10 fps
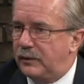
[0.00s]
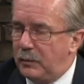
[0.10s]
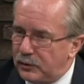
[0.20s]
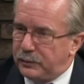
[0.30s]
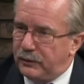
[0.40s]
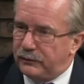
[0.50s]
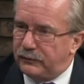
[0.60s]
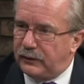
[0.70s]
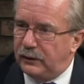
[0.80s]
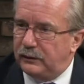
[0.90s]
the most beautiful
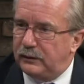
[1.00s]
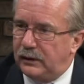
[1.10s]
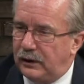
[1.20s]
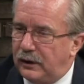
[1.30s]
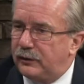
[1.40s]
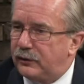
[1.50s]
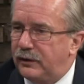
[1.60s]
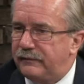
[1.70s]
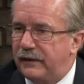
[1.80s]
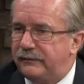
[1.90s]
float uh, under
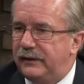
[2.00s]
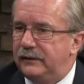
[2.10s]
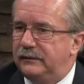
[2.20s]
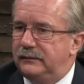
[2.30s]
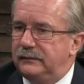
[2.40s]
35 feet. Great.